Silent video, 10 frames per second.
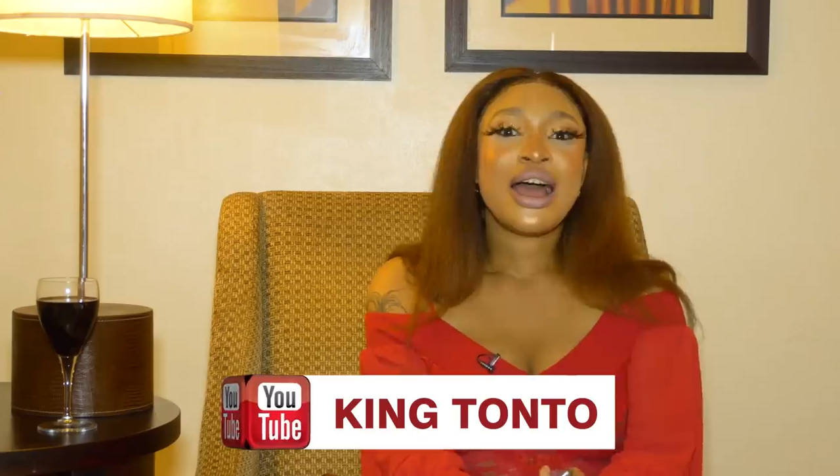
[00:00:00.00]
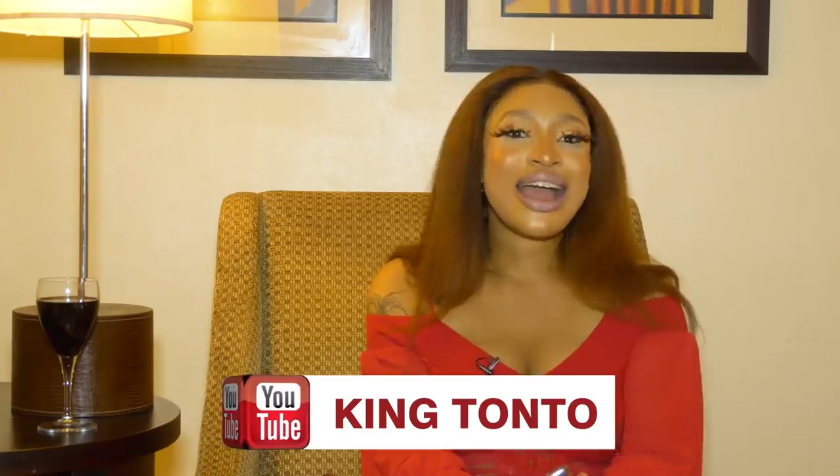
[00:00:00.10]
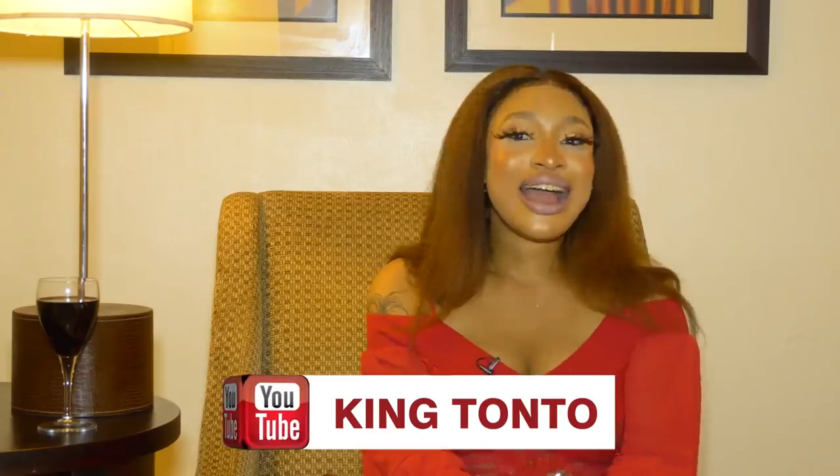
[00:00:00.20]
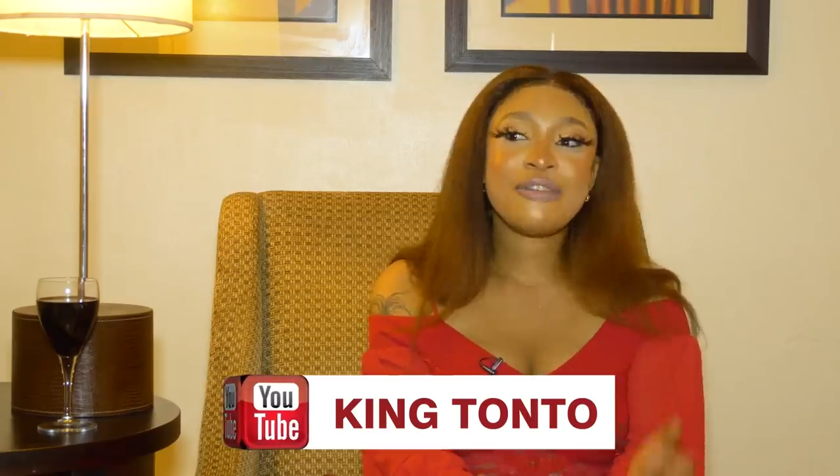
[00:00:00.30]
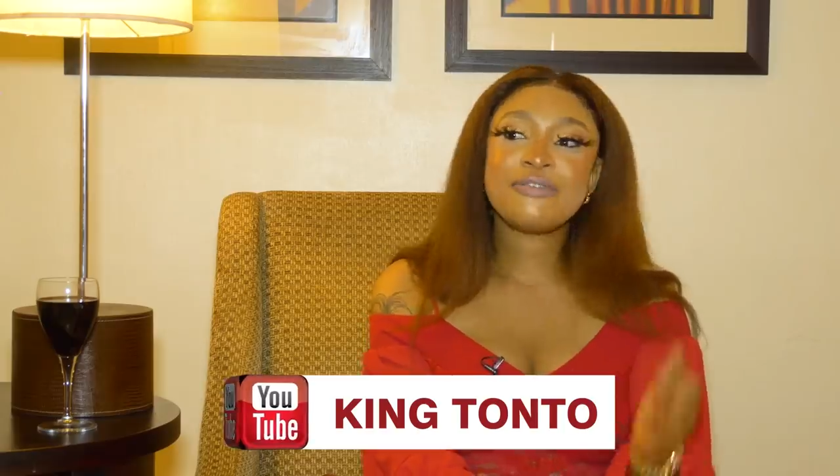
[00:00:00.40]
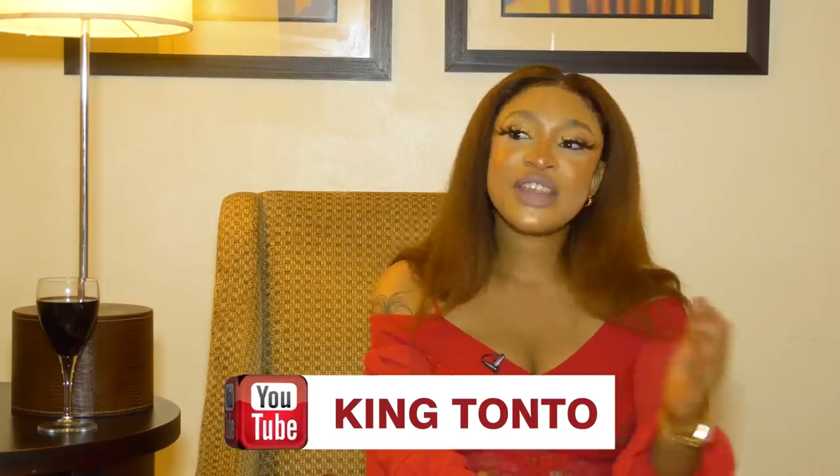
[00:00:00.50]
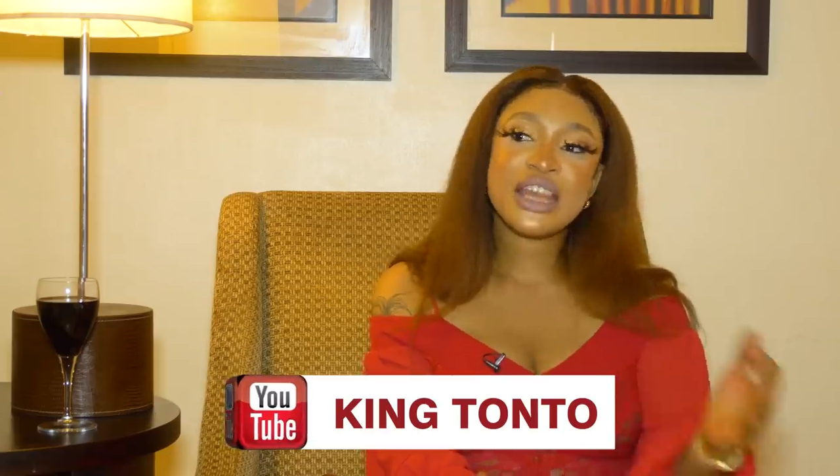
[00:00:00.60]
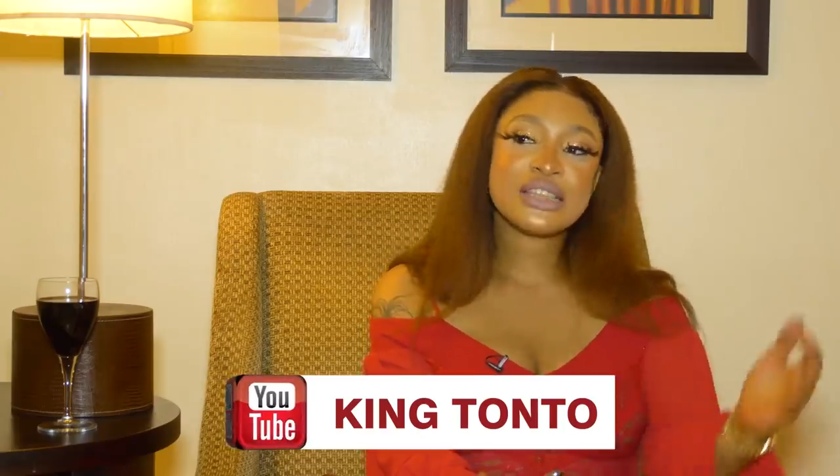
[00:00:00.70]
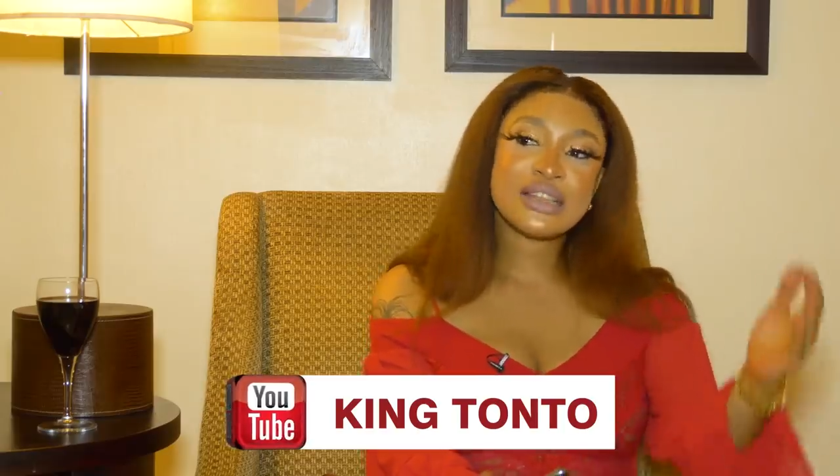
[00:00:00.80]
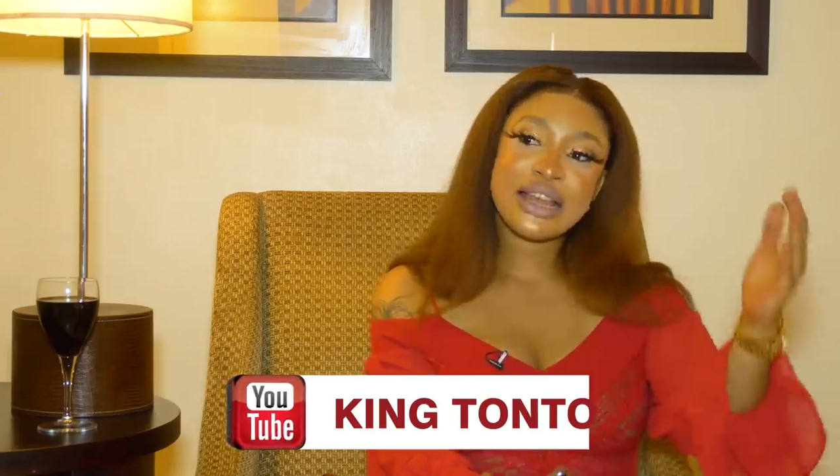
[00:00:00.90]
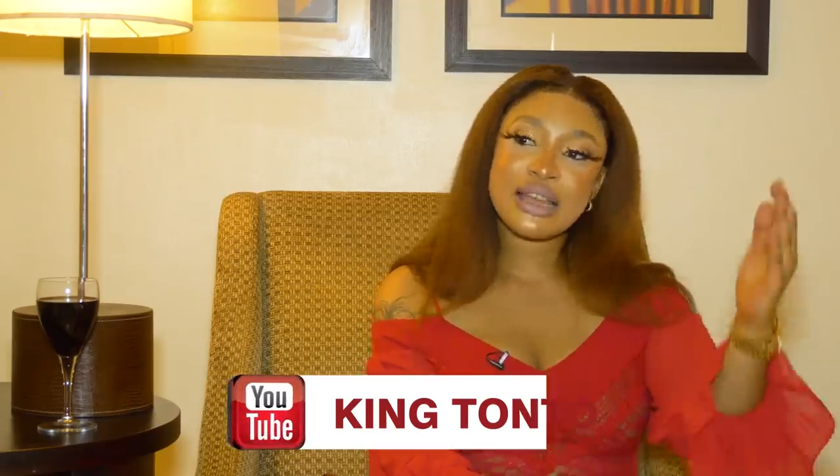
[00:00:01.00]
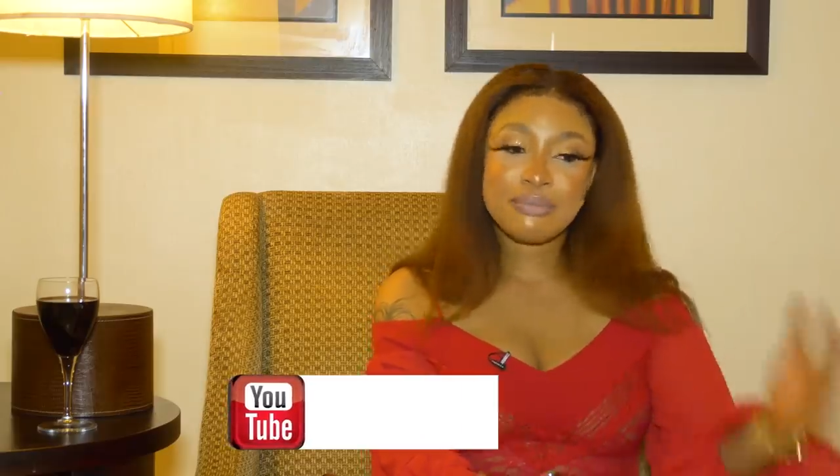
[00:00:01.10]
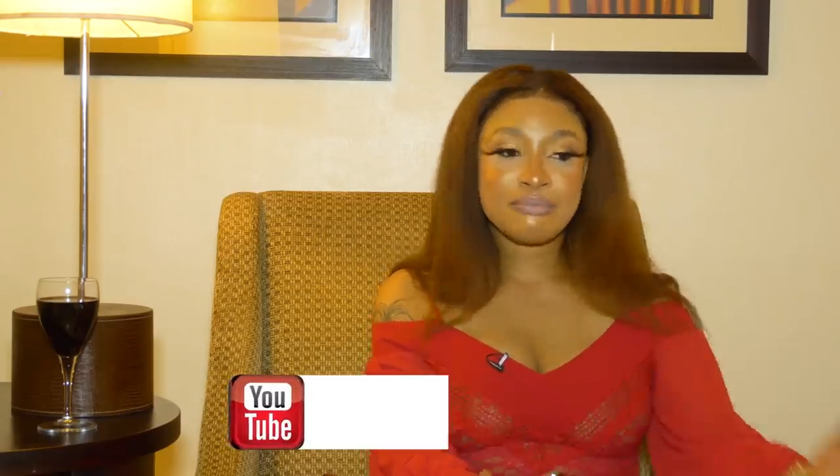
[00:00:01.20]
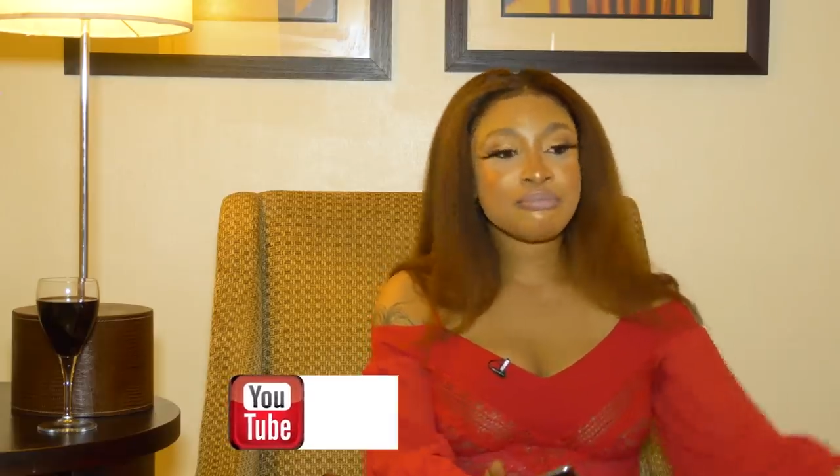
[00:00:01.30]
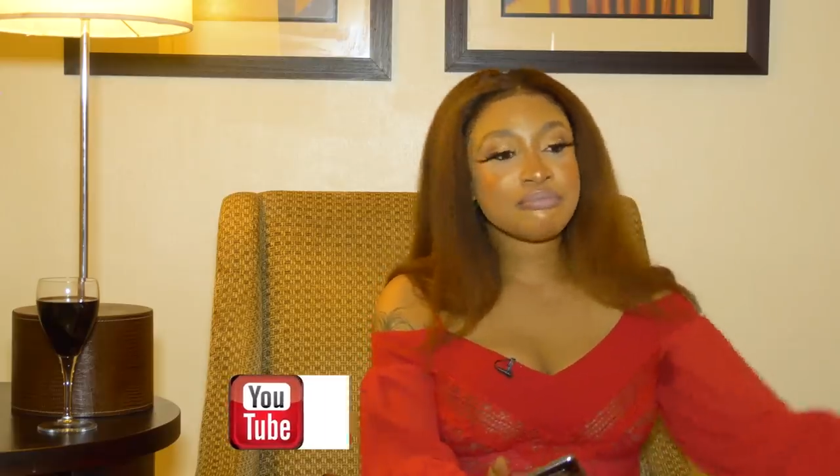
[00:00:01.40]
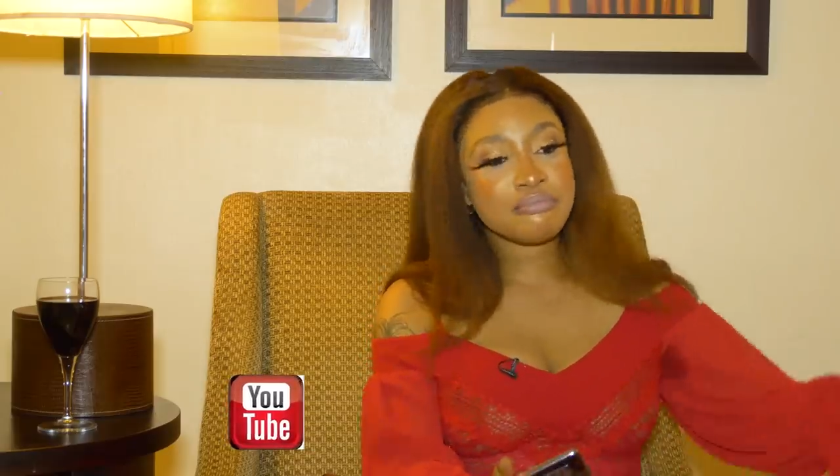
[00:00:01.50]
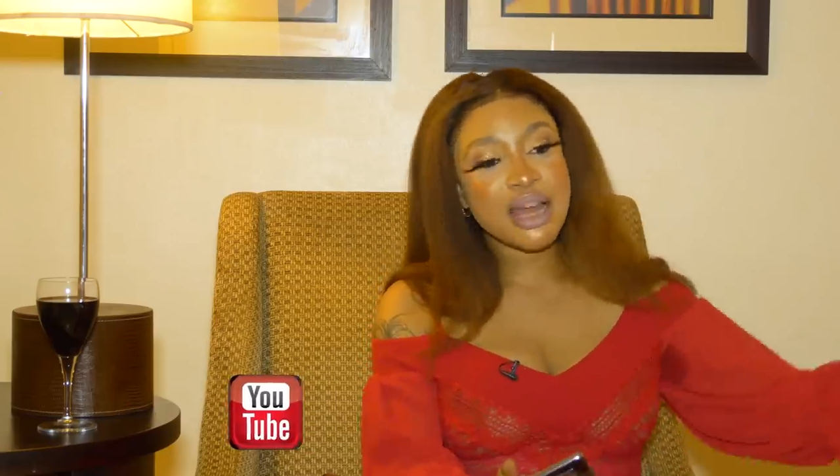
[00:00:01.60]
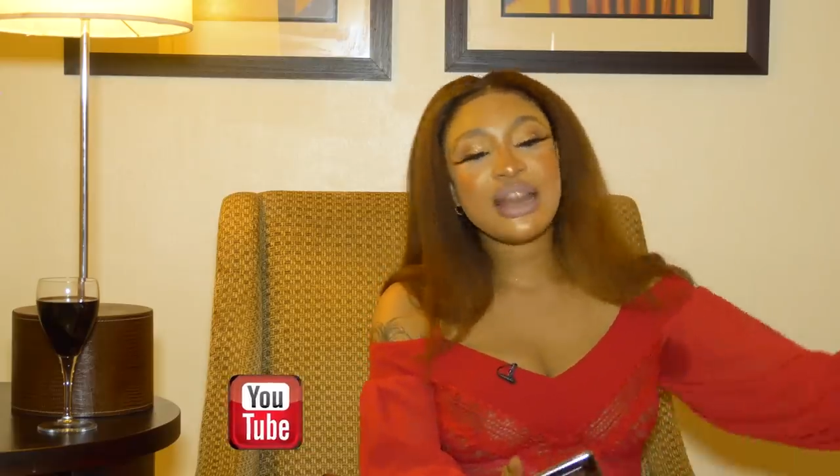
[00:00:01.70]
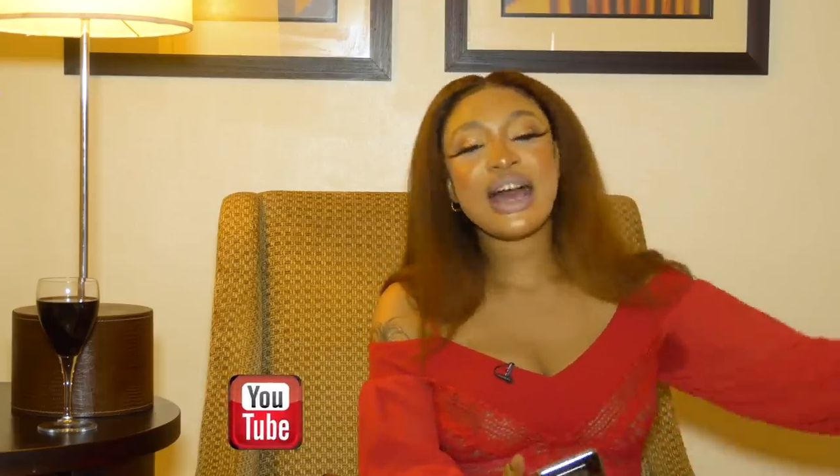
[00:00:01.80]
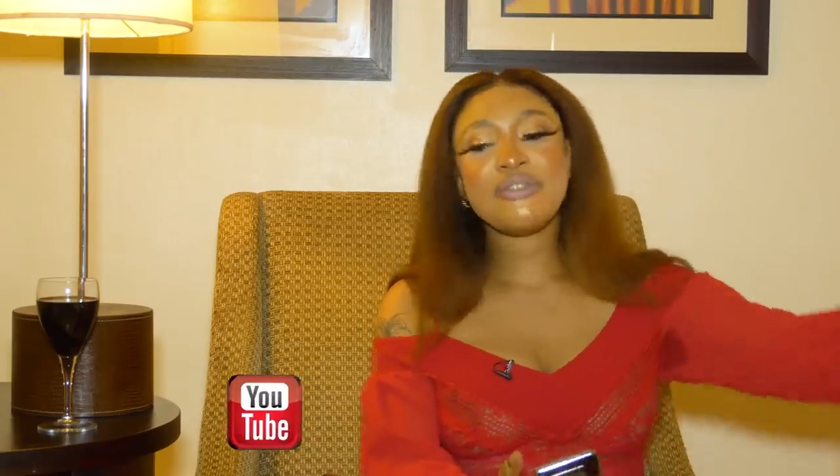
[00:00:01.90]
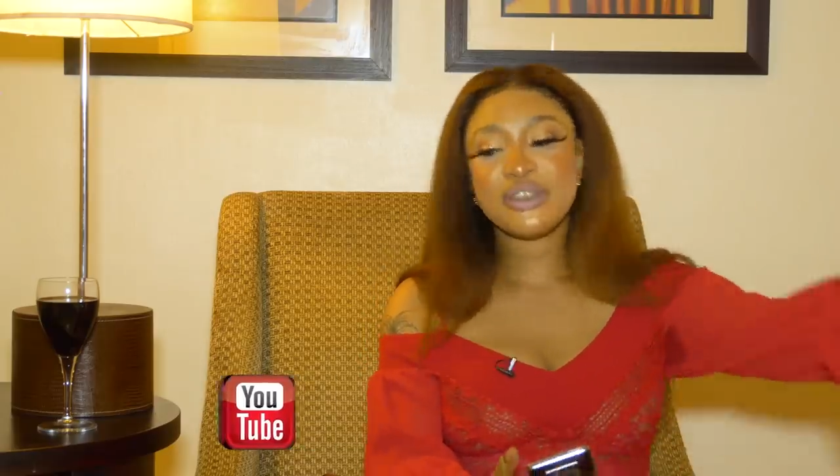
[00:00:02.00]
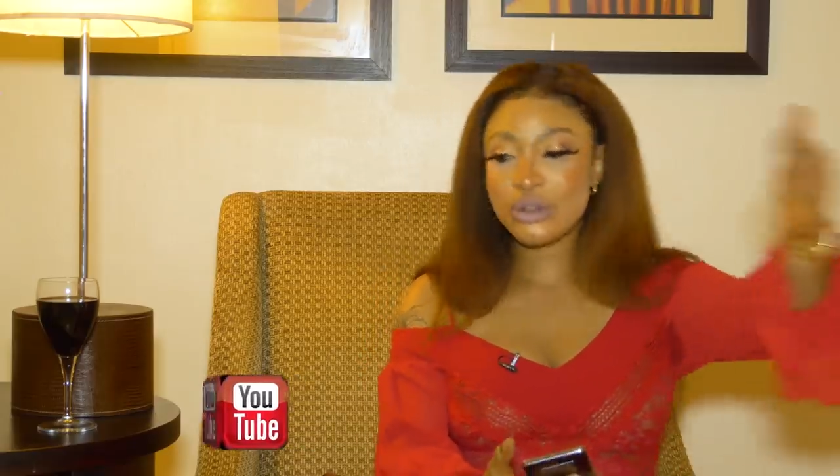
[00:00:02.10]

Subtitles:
I have things like my life